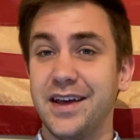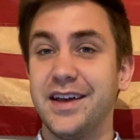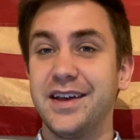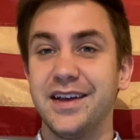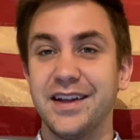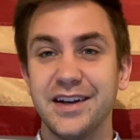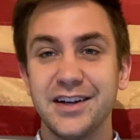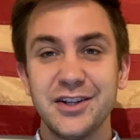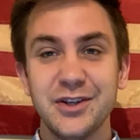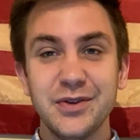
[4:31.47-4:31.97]

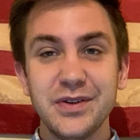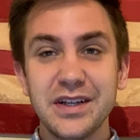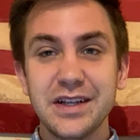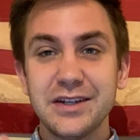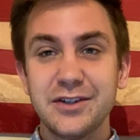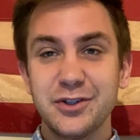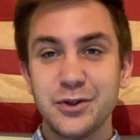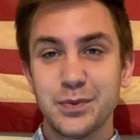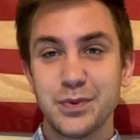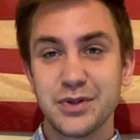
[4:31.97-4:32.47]
and you
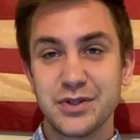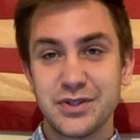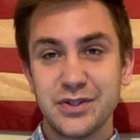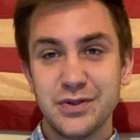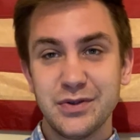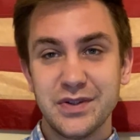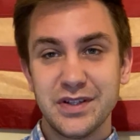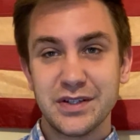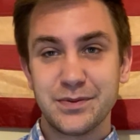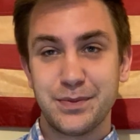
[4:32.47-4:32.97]
need to
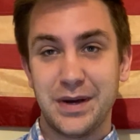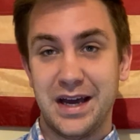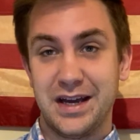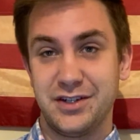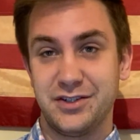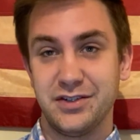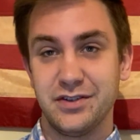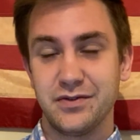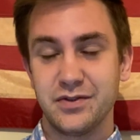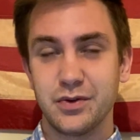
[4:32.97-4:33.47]
pursue this
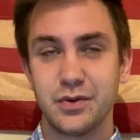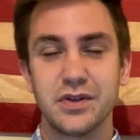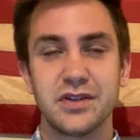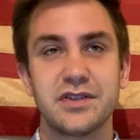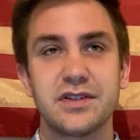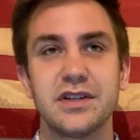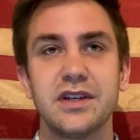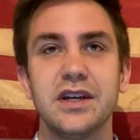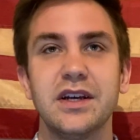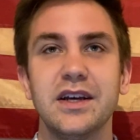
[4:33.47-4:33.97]
passion of yours.